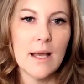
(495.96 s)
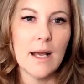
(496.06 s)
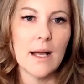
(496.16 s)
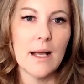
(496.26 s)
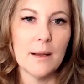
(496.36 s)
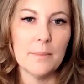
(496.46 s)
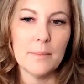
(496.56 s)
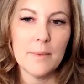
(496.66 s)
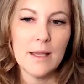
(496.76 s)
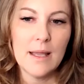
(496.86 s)
Um,
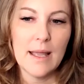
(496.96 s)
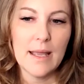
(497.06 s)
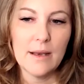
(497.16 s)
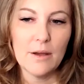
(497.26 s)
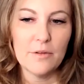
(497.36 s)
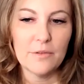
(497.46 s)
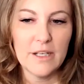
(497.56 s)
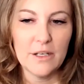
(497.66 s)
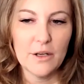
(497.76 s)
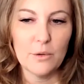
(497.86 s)
and hopefully,
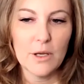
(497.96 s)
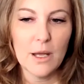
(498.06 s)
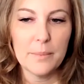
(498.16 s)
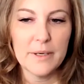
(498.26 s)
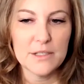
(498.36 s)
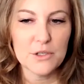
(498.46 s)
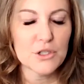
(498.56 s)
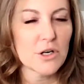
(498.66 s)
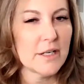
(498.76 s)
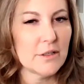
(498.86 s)
you know, companies are
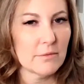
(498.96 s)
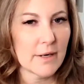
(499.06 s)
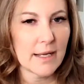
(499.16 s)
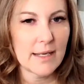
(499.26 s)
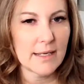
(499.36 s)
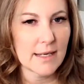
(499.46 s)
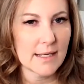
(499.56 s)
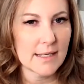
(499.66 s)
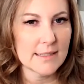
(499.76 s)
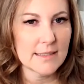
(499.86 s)
starting to
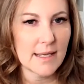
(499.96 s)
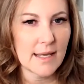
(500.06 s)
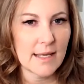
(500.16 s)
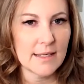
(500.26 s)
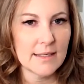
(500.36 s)
recognize that